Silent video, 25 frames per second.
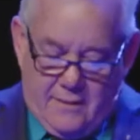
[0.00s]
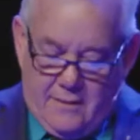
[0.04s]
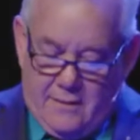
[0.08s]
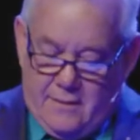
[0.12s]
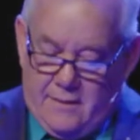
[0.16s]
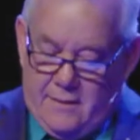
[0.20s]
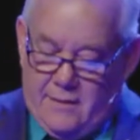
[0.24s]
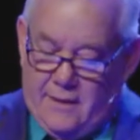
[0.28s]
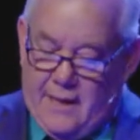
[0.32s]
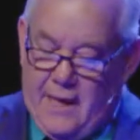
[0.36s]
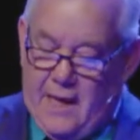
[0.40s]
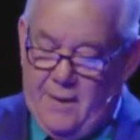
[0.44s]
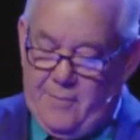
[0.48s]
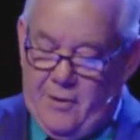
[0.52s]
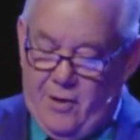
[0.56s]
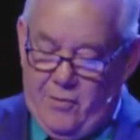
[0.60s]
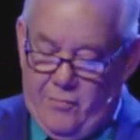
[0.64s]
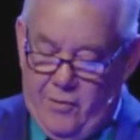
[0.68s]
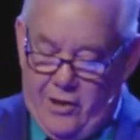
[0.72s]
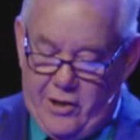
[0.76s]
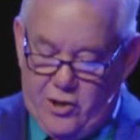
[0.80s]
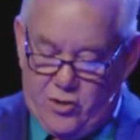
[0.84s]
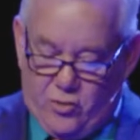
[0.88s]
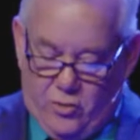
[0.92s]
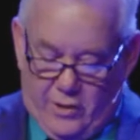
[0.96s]
The Canterbury
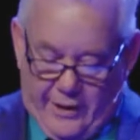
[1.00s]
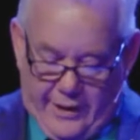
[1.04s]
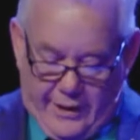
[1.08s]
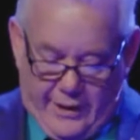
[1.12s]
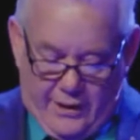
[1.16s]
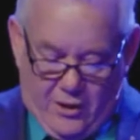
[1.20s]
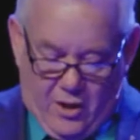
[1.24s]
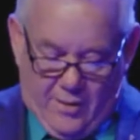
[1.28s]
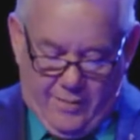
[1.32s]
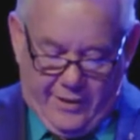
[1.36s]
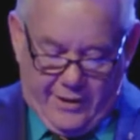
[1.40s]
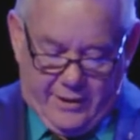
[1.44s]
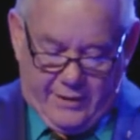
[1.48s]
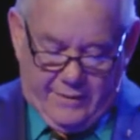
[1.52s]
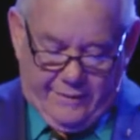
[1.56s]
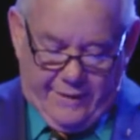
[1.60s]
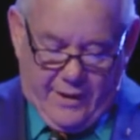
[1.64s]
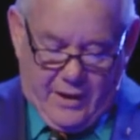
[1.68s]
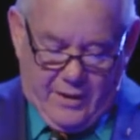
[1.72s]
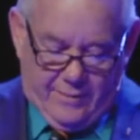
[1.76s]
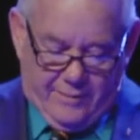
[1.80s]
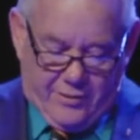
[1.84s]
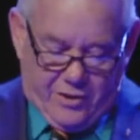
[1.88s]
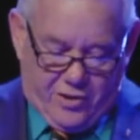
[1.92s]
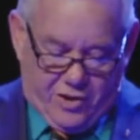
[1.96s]
Regional Economic
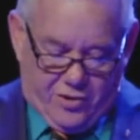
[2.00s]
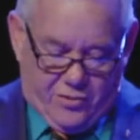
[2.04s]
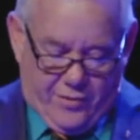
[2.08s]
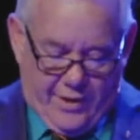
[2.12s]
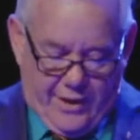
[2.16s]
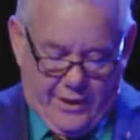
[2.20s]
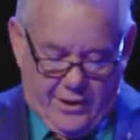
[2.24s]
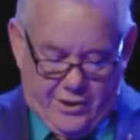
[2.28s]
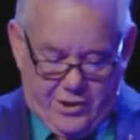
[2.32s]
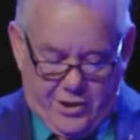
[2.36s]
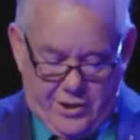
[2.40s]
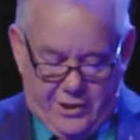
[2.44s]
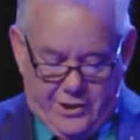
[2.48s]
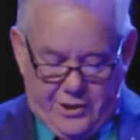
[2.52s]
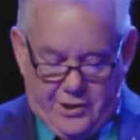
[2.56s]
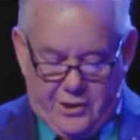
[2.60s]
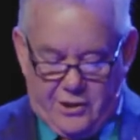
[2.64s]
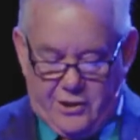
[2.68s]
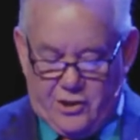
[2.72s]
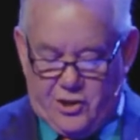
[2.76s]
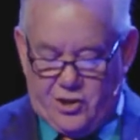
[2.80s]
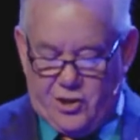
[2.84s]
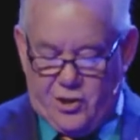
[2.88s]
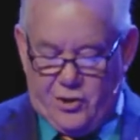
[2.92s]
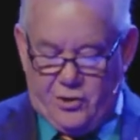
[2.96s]
Development Strategy,
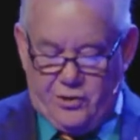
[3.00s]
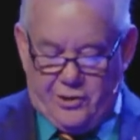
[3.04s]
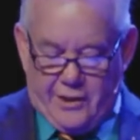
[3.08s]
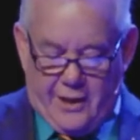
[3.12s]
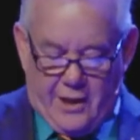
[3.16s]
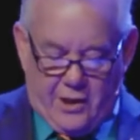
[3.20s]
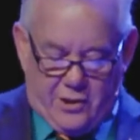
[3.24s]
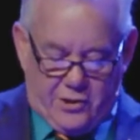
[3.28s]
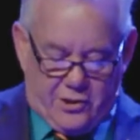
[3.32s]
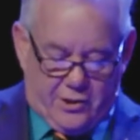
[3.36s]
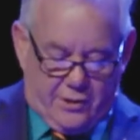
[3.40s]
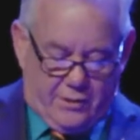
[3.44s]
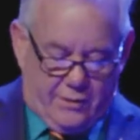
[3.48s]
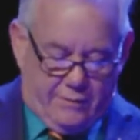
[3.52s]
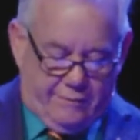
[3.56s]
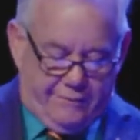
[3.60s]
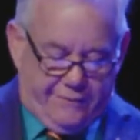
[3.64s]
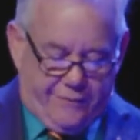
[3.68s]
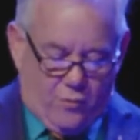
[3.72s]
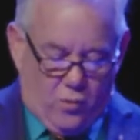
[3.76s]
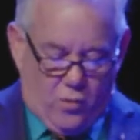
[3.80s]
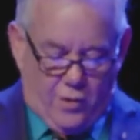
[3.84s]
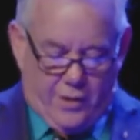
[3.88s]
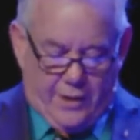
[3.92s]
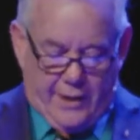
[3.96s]
since
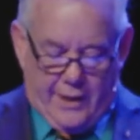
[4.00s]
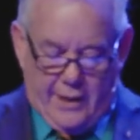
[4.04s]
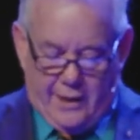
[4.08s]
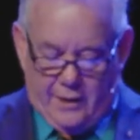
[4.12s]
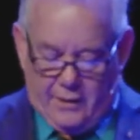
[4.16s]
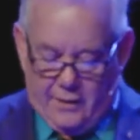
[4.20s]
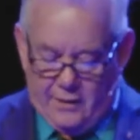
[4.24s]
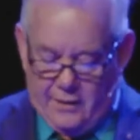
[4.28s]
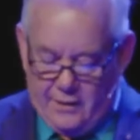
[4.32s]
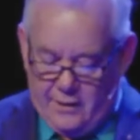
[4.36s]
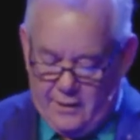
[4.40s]
2014,